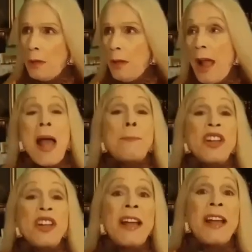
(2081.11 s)
I'm happy to
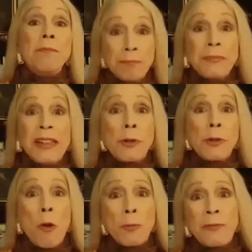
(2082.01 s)
say, yeah, he's a
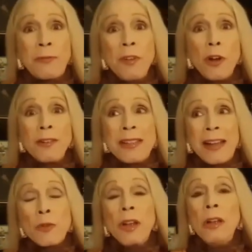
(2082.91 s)
preoperative
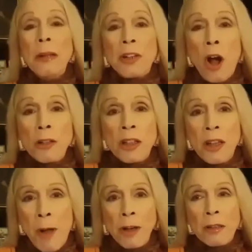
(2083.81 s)
transsexual. But until
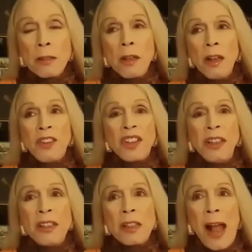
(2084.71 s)
the point that
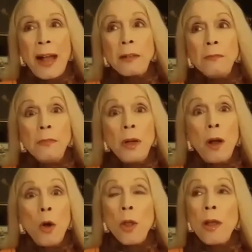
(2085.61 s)
he's had
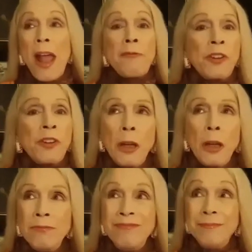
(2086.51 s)

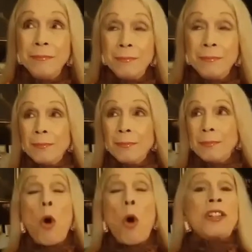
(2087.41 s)
everything
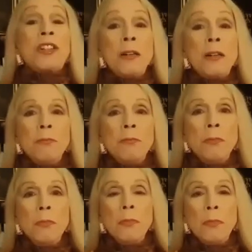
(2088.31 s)
altered.
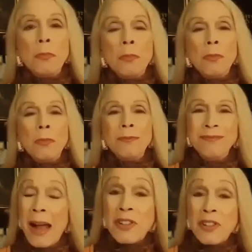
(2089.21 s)

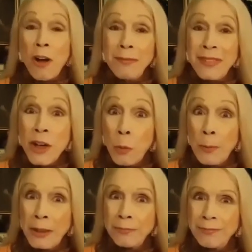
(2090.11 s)
I'm sorry, he's not a
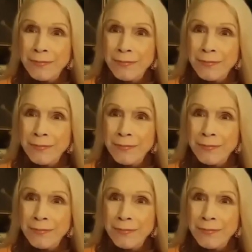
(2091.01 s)
woman.